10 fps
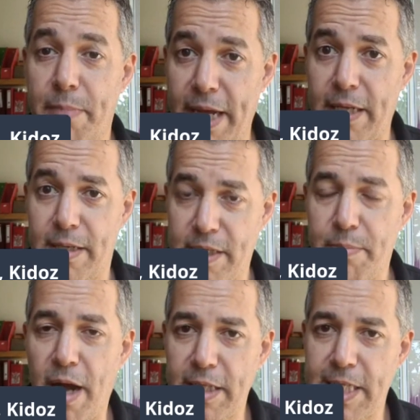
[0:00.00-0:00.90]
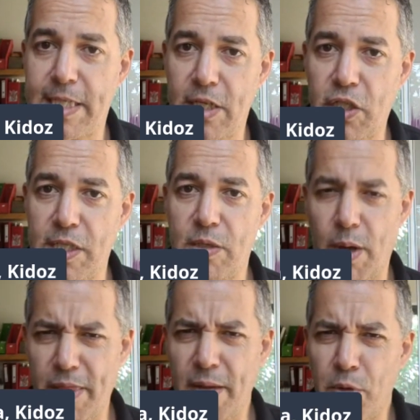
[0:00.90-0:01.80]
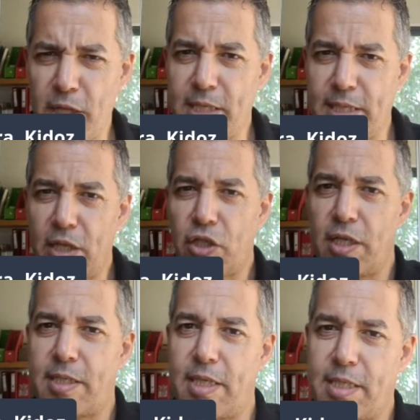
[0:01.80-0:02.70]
make smart decisions. So I think monetization